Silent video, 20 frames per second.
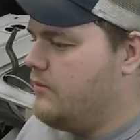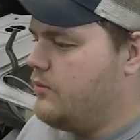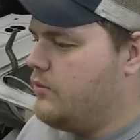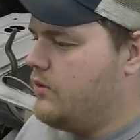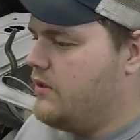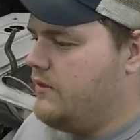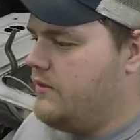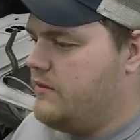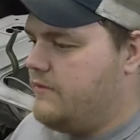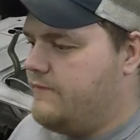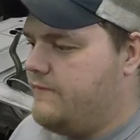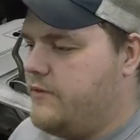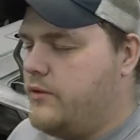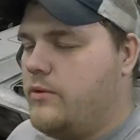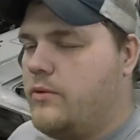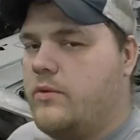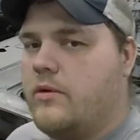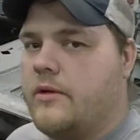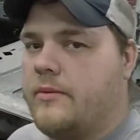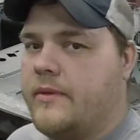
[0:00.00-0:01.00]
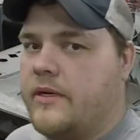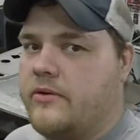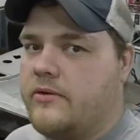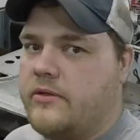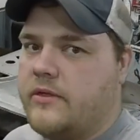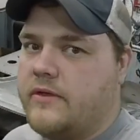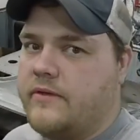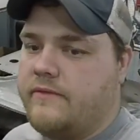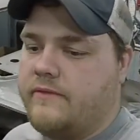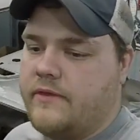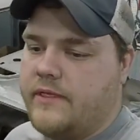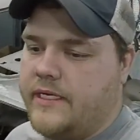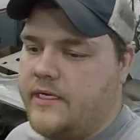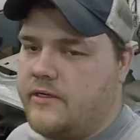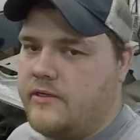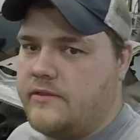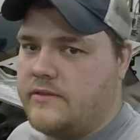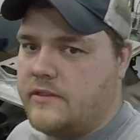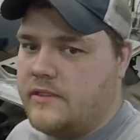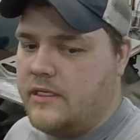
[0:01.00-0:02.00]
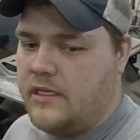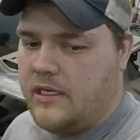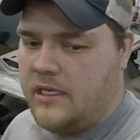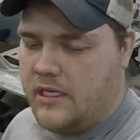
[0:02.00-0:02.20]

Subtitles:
with few amount of layers.